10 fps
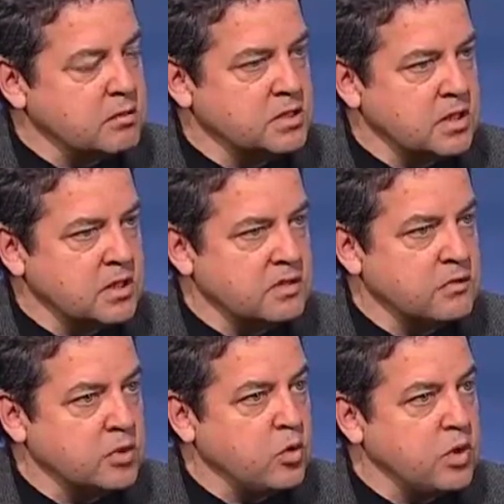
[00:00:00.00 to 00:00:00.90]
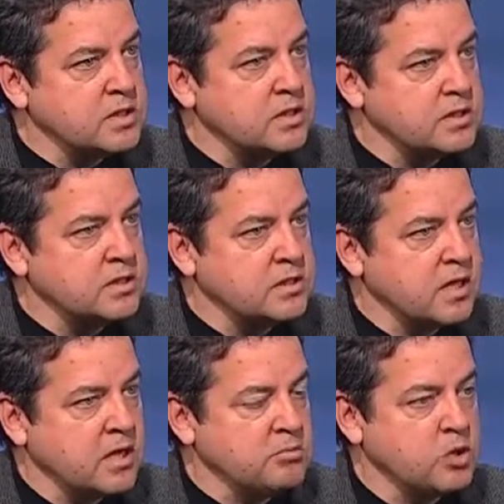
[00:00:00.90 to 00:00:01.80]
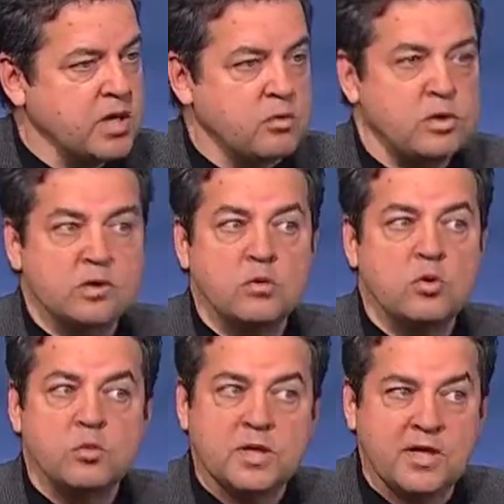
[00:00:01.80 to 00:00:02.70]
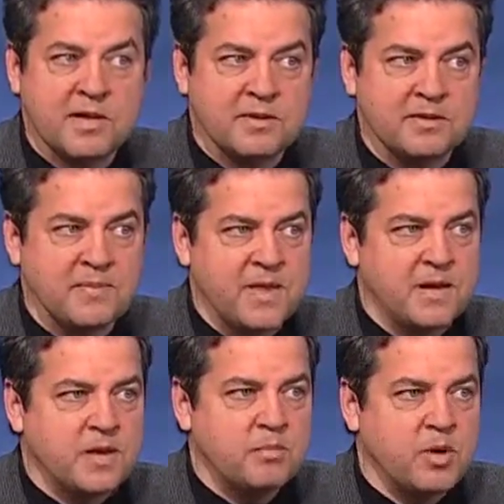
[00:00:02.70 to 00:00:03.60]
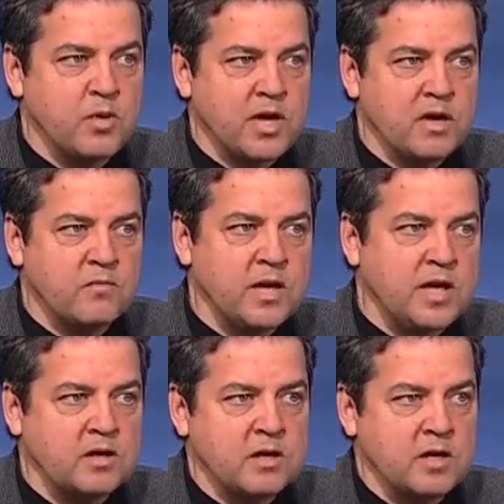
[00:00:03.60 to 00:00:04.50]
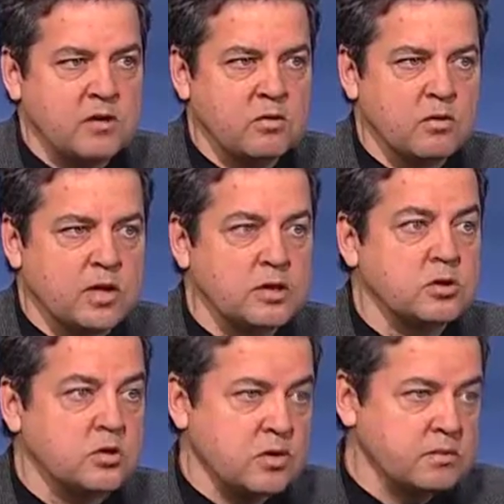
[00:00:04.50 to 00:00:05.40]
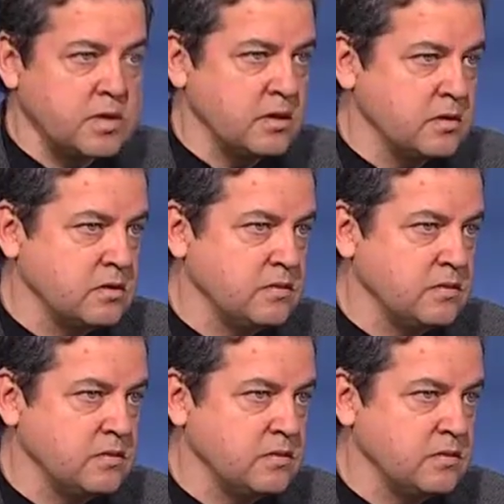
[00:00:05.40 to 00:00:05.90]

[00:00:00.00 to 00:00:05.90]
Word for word: outside of a coincidence in time. So they were in the room together mm. but we can't find anything other than circumstance.